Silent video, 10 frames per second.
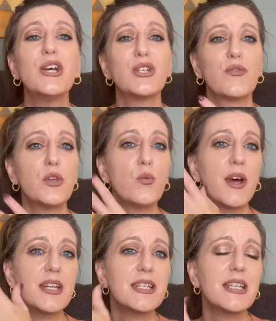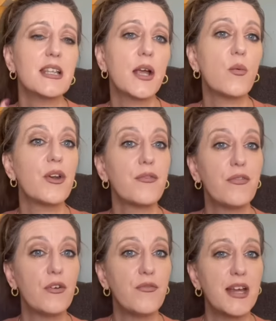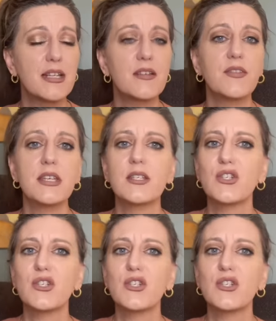So if you want to see like what a full face of this,